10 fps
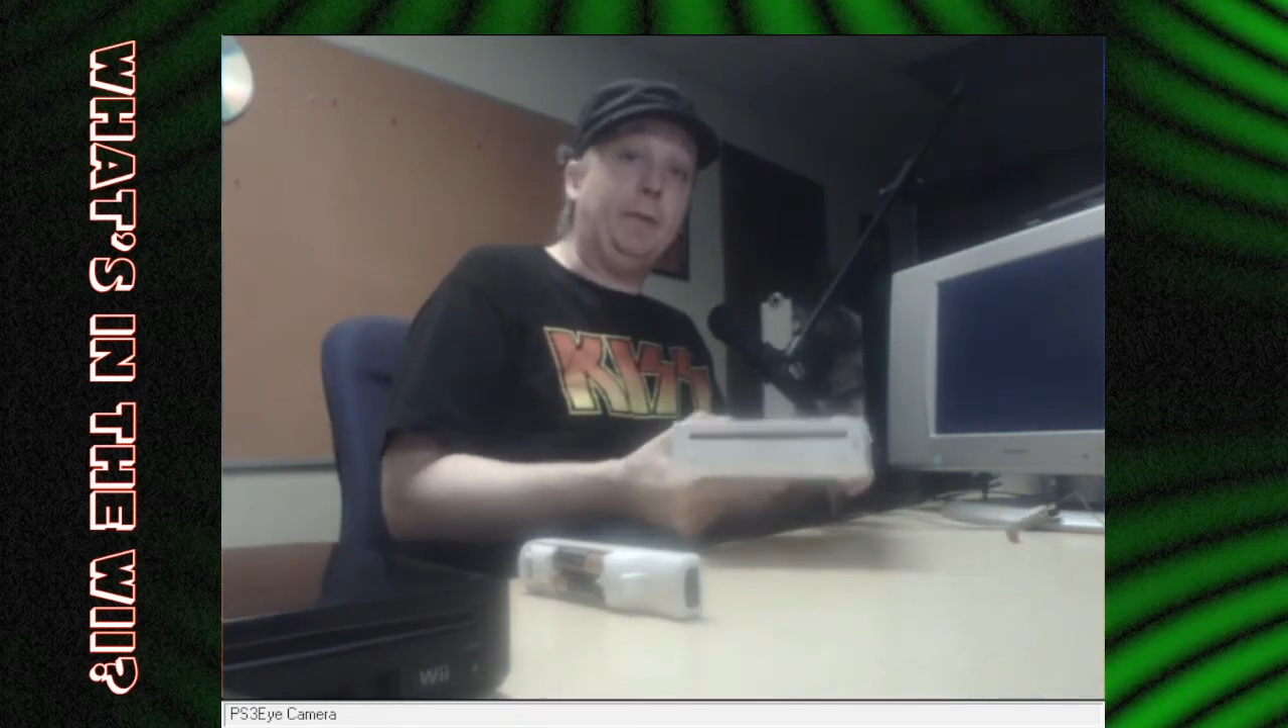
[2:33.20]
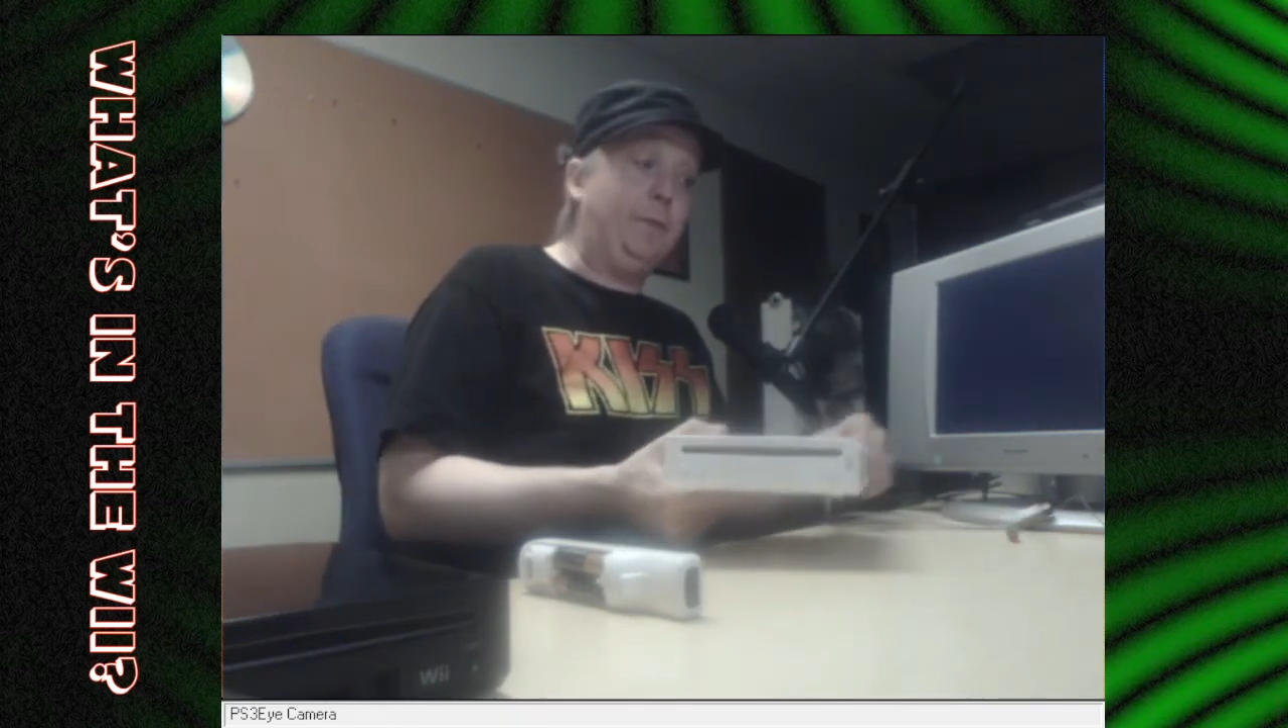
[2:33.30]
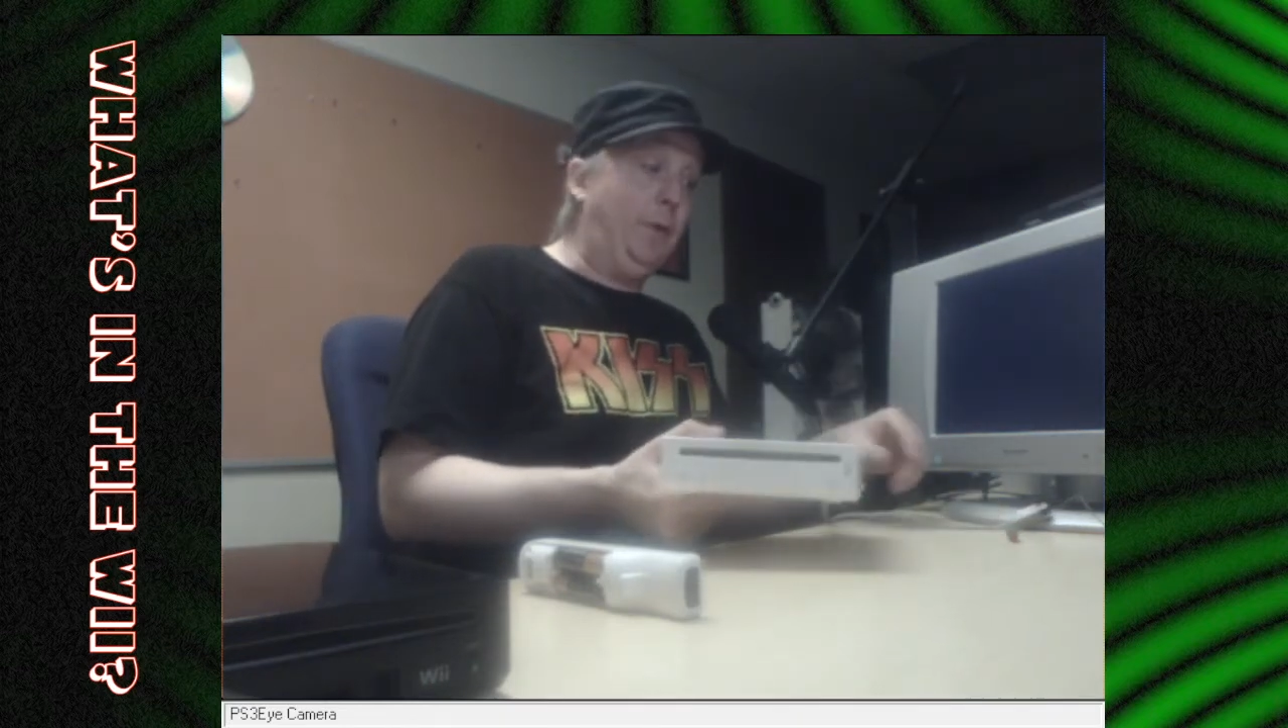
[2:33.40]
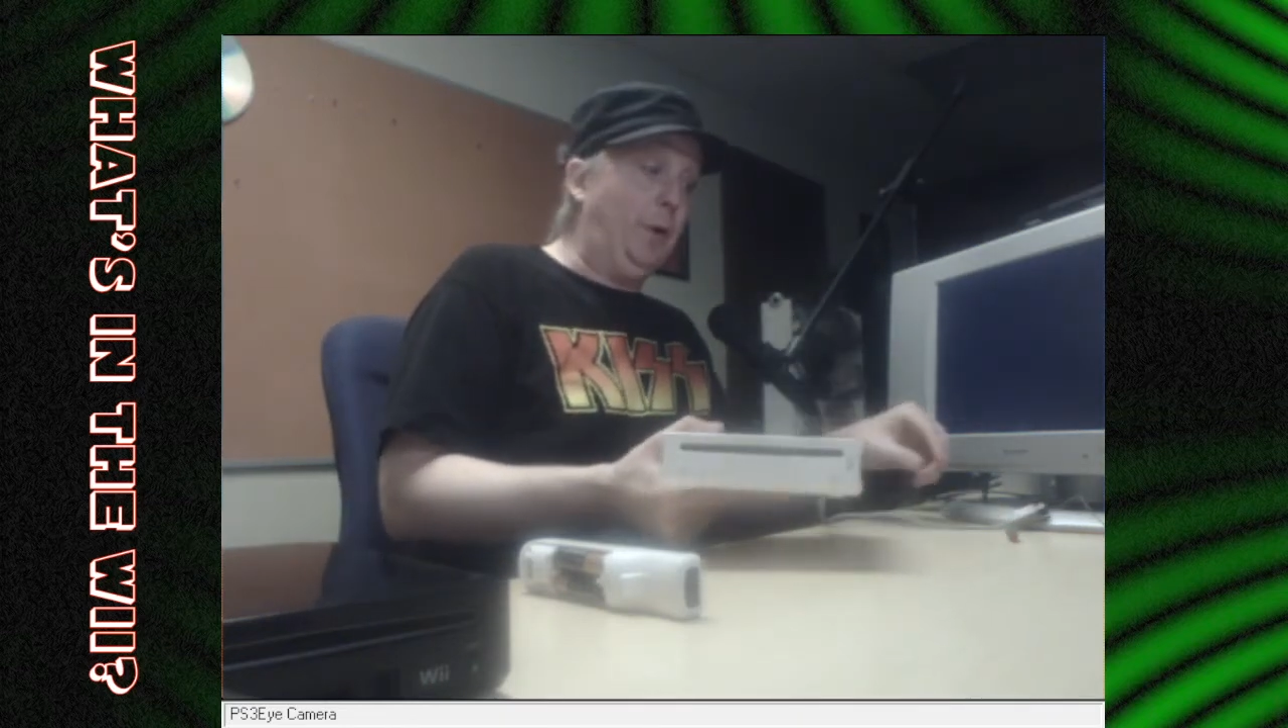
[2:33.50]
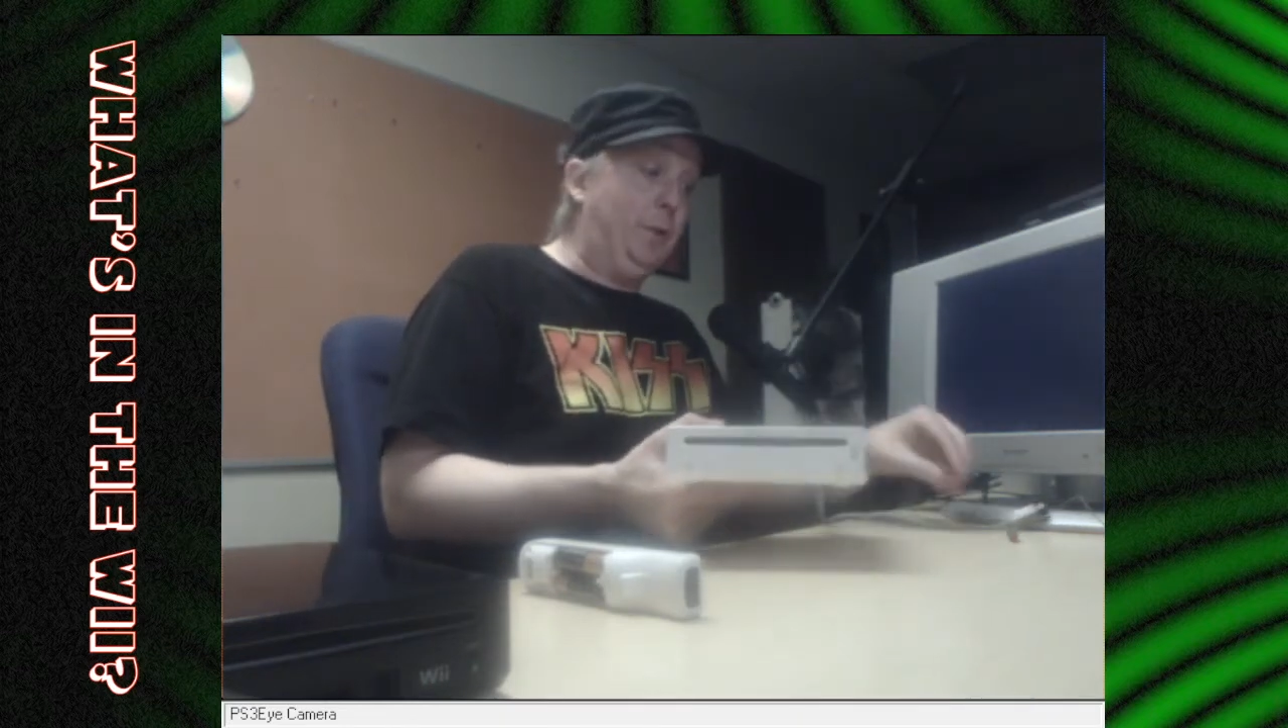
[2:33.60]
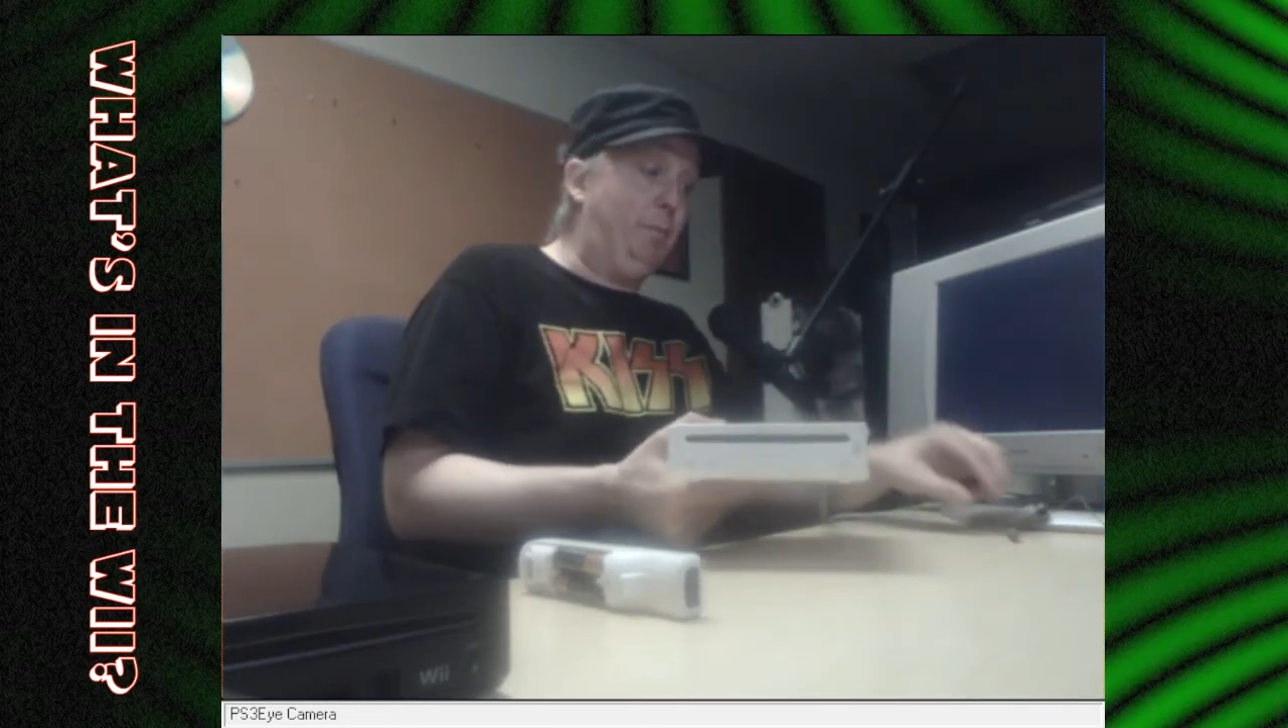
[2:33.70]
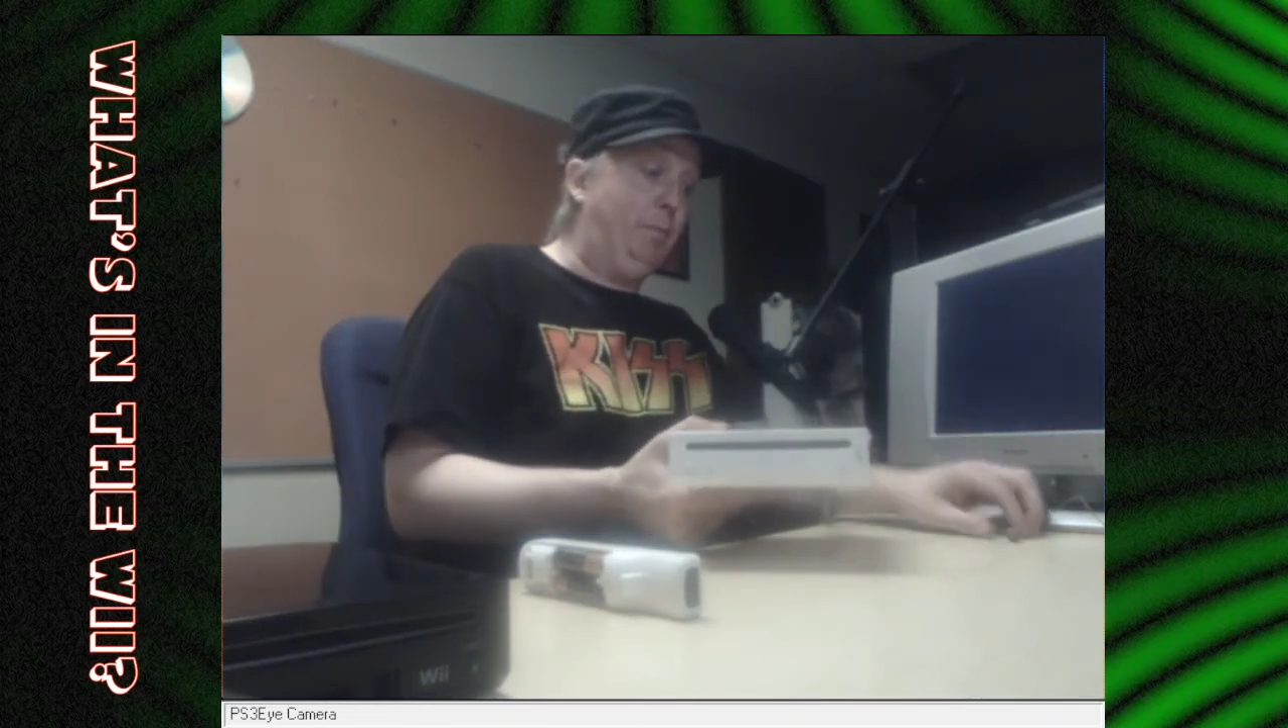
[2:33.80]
first